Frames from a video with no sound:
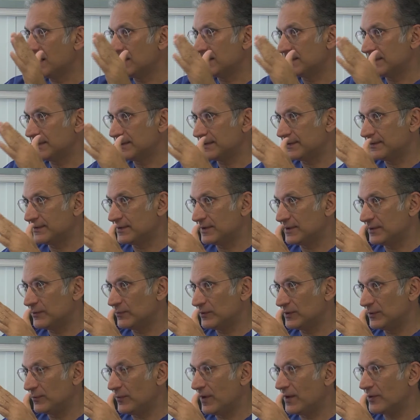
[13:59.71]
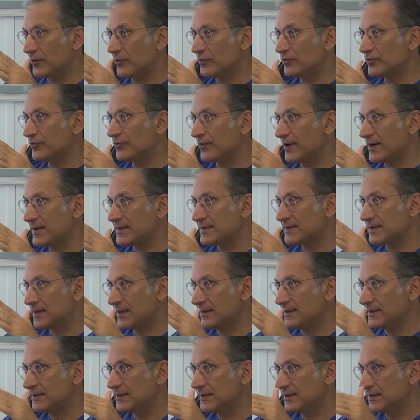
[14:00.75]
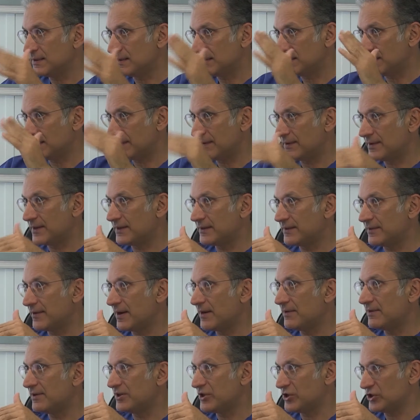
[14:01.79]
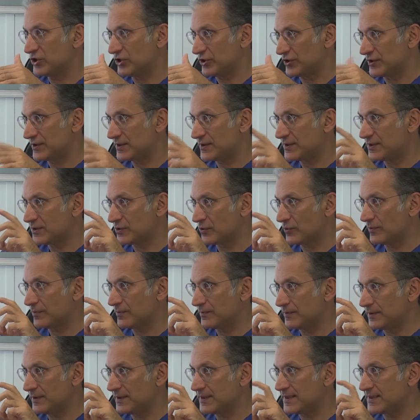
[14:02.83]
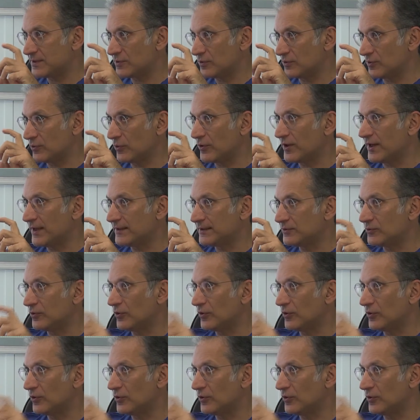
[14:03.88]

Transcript: The one on the right side, there are lesions. So it is located